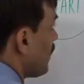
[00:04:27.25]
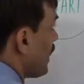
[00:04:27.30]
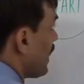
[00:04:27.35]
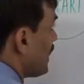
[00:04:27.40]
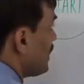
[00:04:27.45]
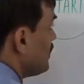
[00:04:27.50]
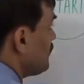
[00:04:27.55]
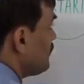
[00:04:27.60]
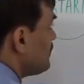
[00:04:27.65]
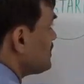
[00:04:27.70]

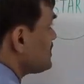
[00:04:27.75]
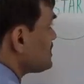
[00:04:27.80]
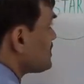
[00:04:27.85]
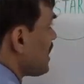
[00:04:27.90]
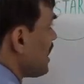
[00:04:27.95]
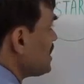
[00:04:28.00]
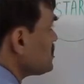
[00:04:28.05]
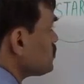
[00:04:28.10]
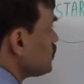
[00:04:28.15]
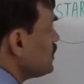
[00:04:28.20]
and if it
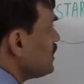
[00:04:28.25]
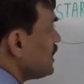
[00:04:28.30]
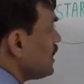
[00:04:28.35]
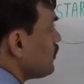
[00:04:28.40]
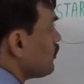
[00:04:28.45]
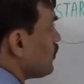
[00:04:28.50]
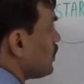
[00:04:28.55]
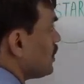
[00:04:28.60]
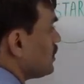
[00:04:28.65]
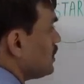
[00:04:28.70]
starts on
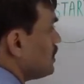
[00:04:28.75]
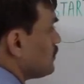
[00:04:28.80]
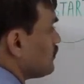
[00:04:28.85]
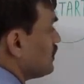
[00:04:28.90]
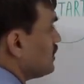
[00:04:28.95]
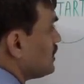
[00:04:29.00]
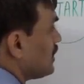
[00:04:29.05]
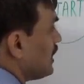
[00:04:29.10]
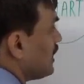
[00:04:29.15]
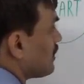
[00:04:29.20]
day 1 it
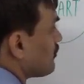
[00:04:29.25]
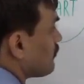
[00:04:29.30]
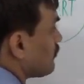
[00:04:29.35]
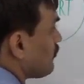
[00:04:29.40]
will take